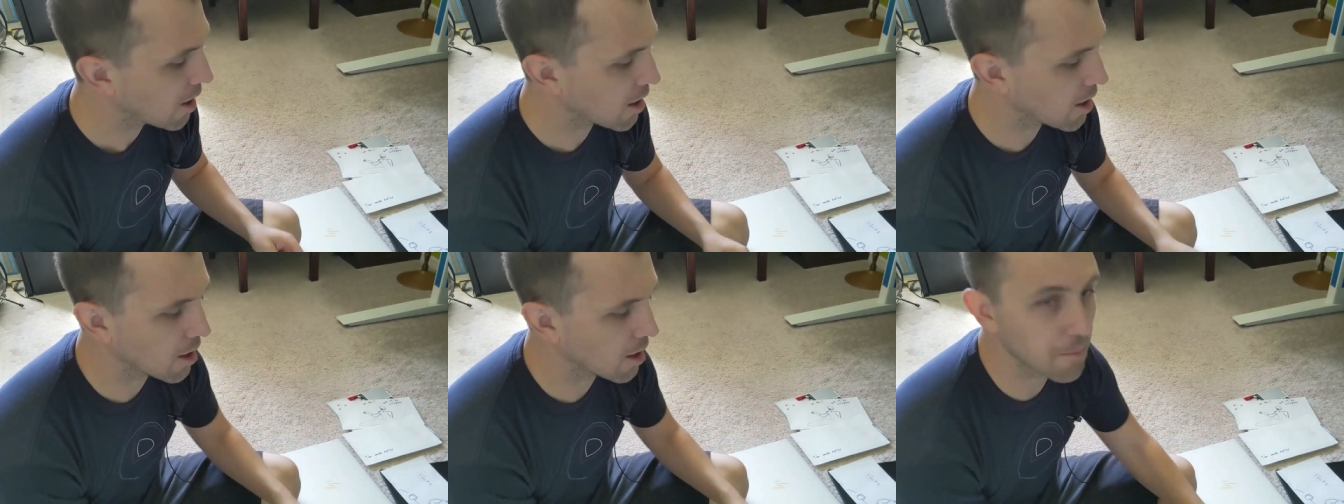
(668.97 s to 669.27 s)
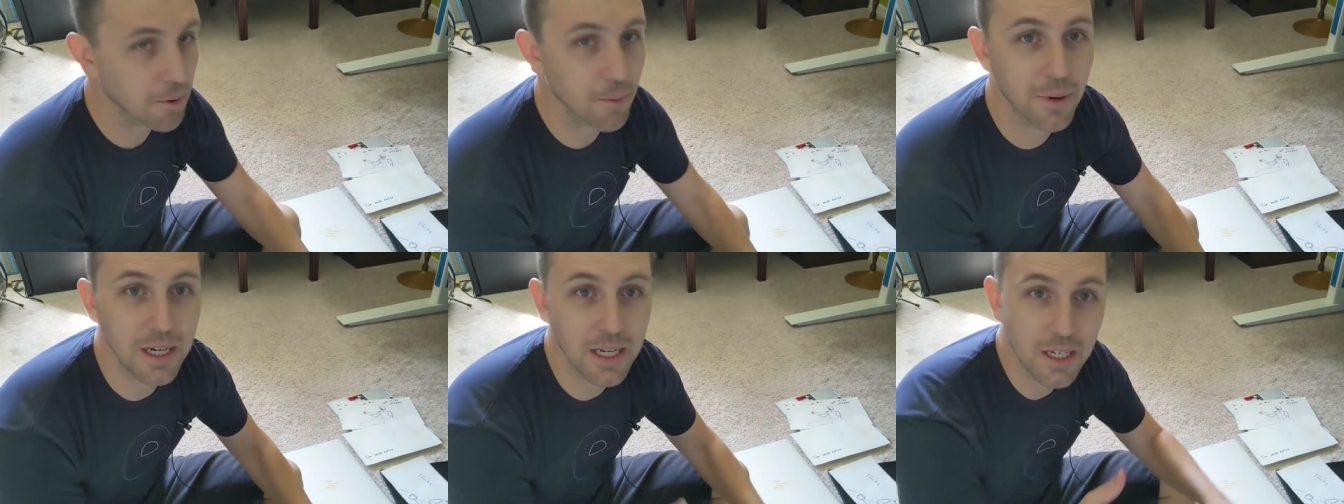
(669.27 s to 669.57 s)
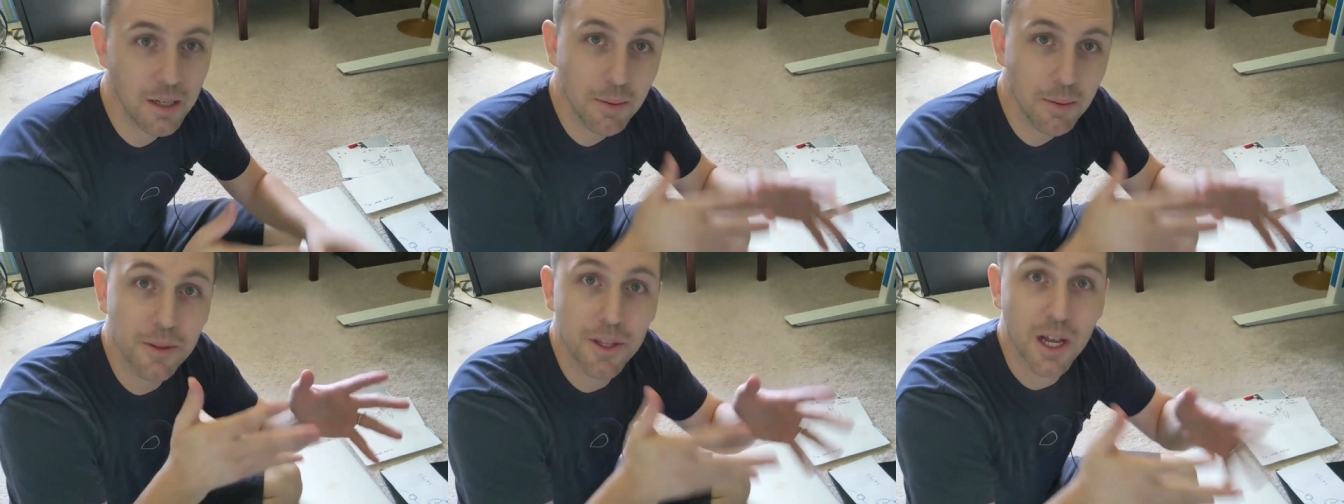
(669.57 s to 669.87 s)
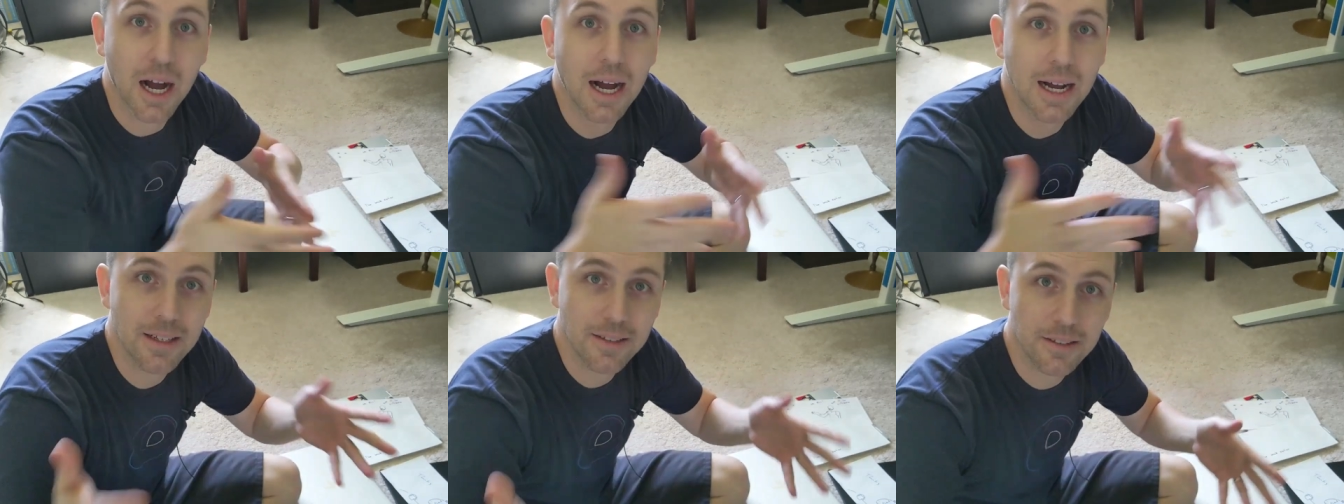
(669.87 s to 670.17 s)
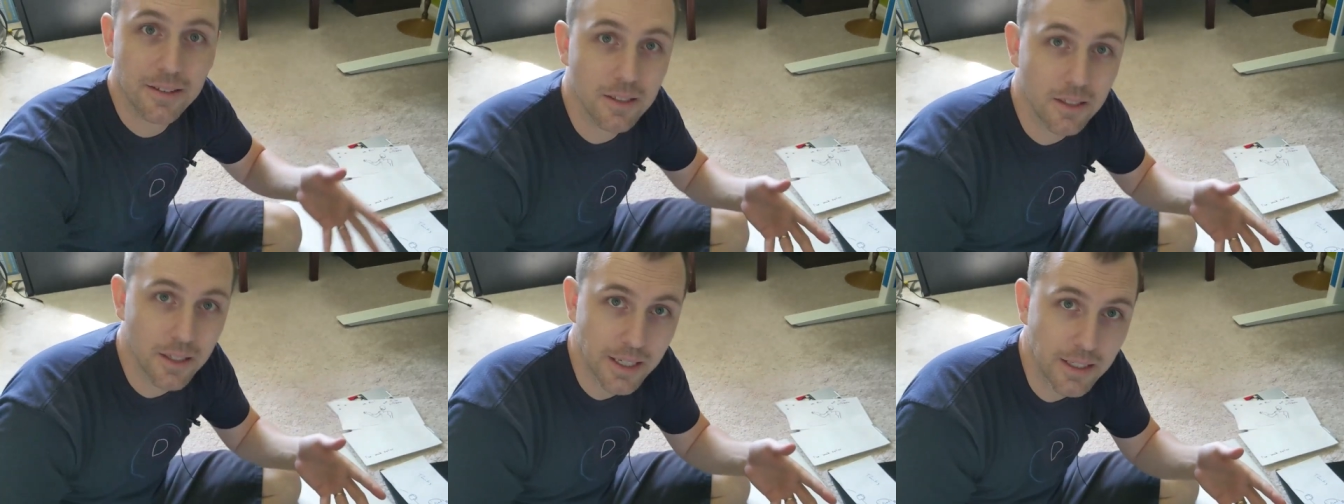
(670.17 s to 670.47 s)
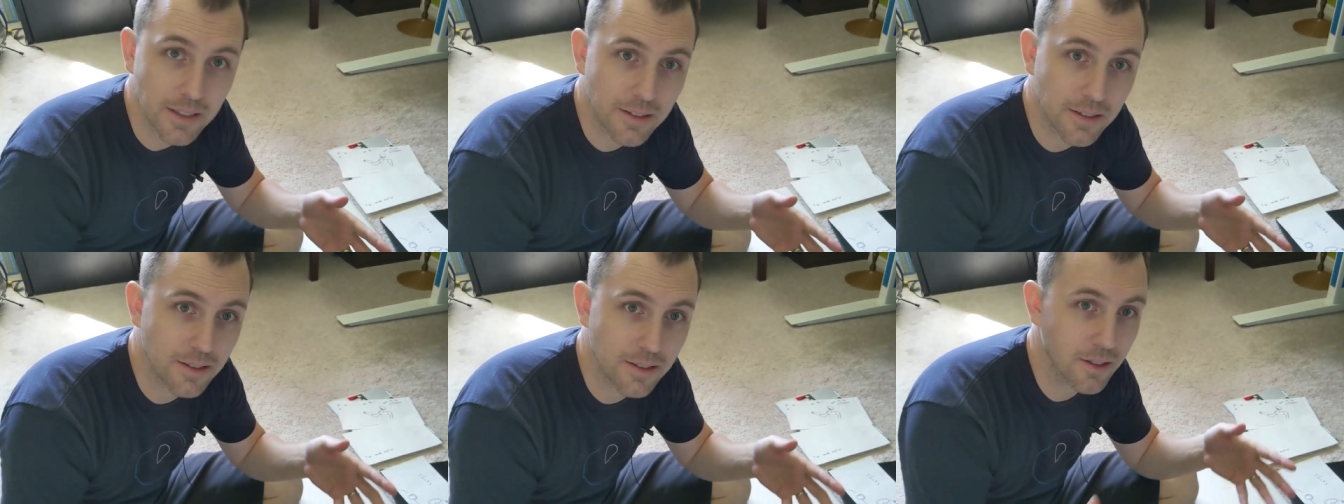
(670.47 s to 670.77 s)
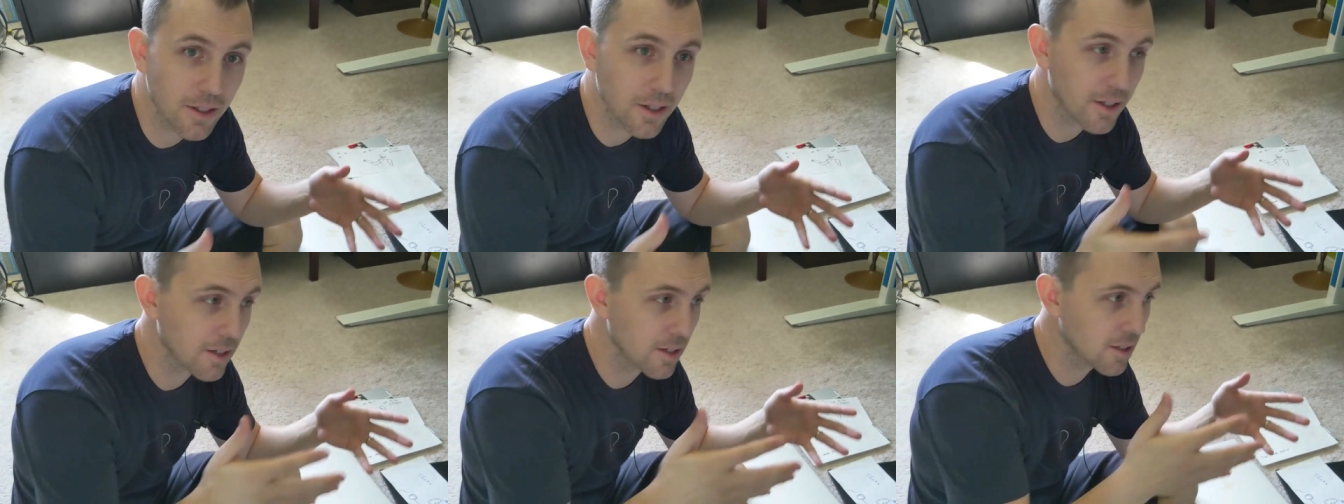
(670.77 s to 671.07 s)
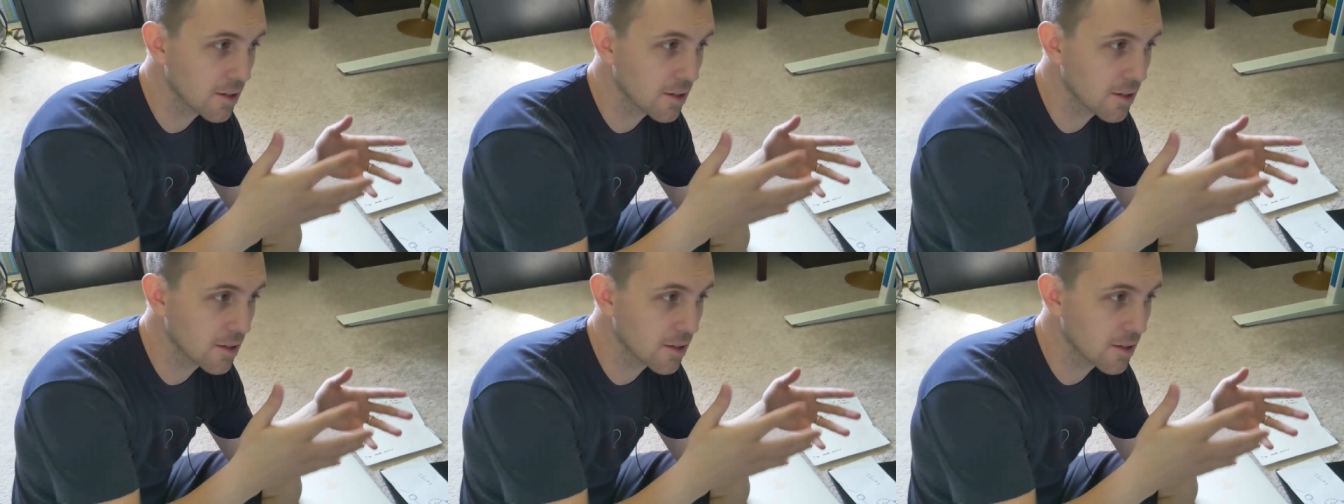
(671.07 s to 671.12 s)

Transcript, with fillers: Uh, but we need to be able to isolate the